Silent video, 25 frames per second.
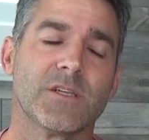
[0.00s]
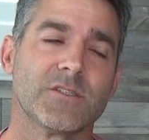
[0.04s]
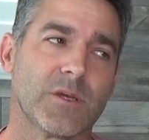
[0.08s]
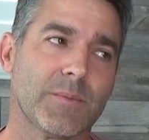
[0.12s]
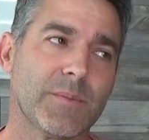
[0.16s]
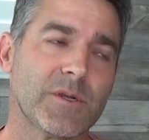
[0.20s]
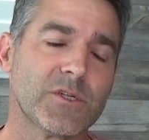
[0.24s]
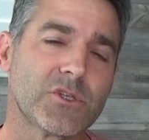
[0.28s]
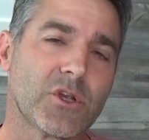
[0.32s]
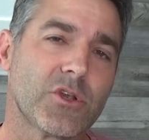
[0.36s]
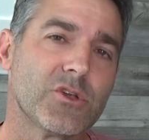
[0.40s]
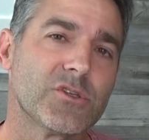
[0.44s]

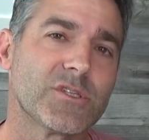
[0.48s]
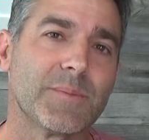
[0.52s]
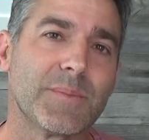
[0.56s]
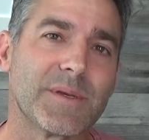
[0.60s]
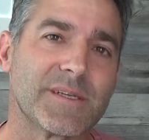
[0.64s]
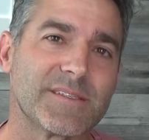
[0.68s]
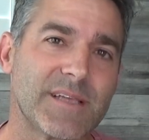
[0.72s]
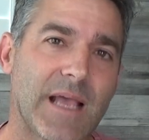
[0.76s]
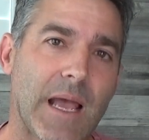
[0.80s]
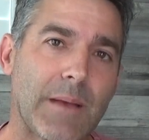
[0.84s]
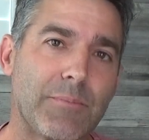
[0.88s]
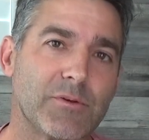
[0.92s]
I'm gonna show you some
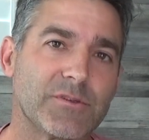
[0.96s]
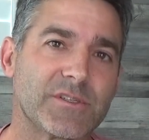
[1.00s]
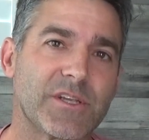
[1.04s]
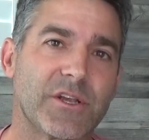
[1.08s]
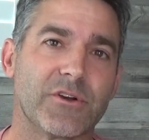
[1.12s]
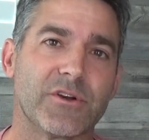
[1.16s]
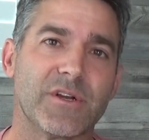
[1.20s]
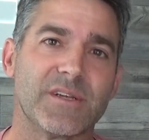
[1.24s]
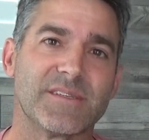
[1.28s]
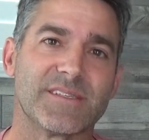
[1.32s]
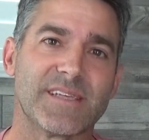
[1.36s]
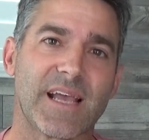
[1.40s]
examples
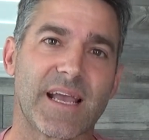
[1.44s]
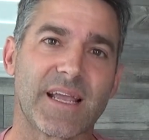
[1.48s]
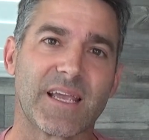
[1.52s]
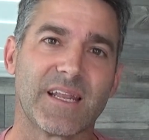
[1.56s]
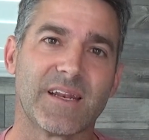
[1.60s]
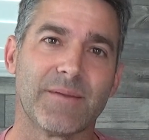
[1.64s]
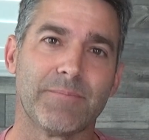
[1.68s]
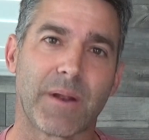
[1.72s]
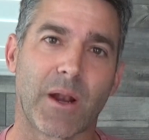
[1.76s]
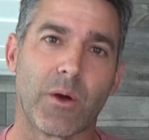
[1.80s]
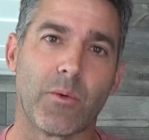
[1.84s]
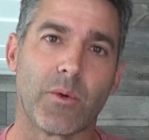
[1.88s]
here in a
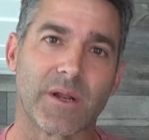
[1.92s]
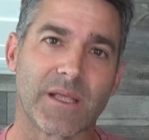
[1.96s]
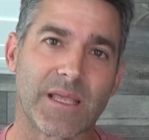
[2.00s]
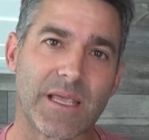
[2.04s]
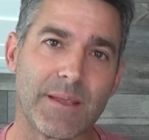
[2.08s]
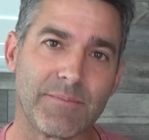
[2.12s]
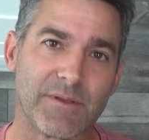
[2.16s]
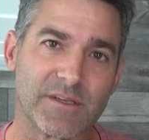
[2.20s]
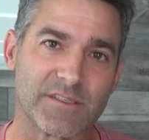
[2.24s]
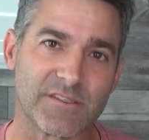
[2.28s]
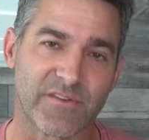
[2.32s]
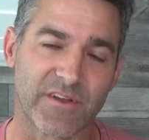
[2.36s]
second, but I wanna
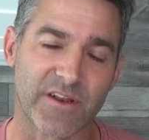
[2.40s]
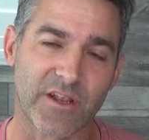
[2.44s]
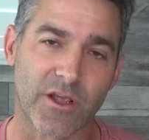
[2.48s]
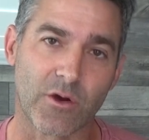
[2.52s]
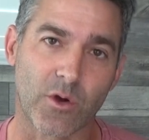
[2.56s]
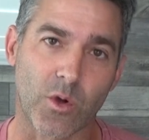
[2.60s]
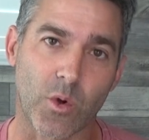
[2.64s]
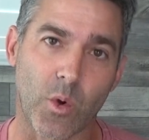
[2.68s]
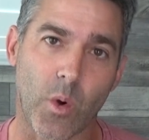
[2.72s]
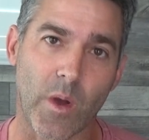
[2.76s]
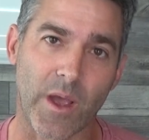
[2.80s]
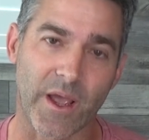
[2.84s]
keep this
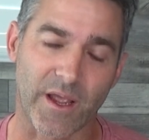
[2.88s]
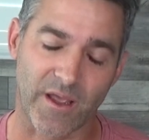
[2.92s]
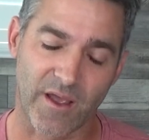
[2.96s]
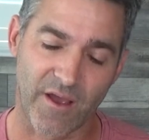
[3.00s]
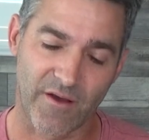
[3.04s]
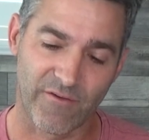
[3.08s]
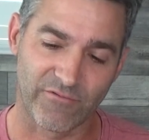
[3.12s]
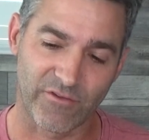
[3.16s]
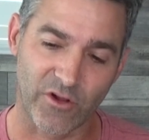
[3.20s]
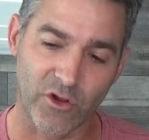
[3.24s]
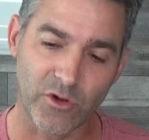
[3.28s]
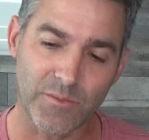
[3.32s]
video quick.
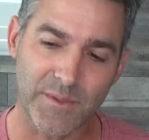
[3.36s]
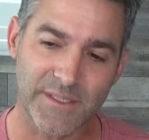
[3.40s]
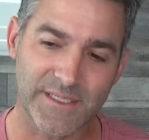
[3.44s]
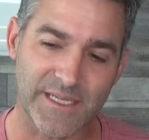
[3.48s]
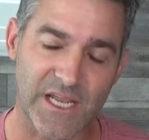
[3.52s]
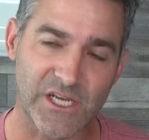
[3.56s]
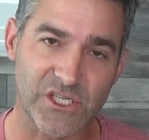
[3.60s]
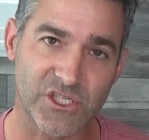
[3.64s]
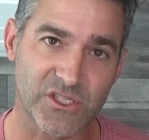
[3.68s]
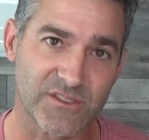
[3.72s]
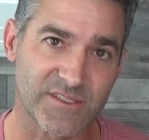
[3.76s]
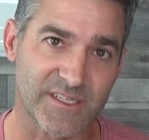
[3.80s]
Flow
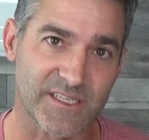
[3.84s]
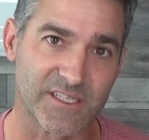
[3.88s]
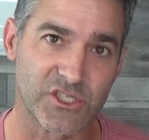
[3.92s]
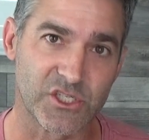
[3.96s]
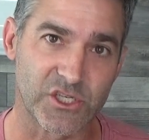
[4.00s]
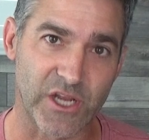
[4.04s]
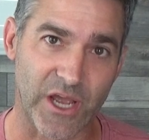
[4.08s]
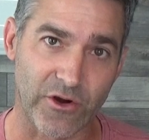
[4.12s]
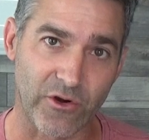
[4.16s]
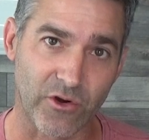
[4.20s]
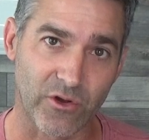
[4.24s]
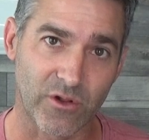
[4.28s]
limitations in
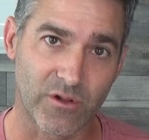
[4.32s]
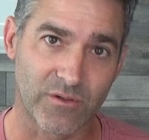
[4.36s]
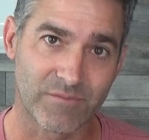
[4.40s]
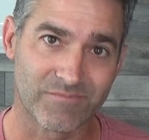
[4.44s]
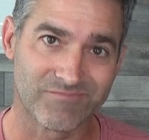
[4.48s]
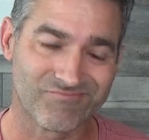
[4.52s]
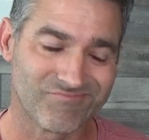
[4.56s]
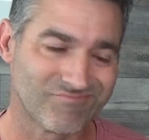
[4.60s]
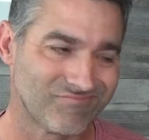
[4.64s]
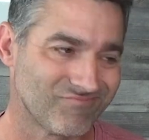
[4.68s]
general,